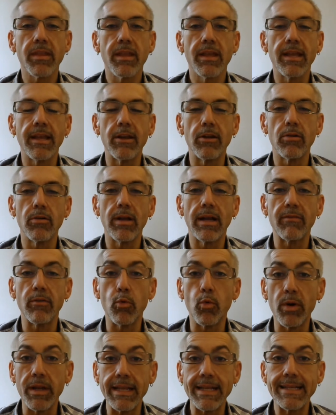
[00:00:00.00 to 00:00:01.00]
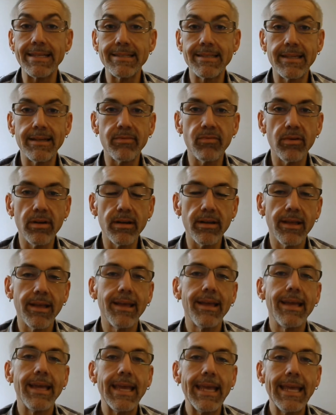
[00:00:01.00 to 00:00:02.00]
everyone is different,
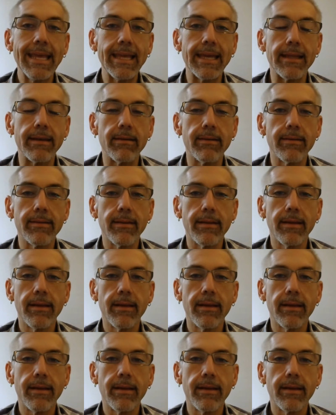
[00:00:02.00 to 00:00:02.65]
and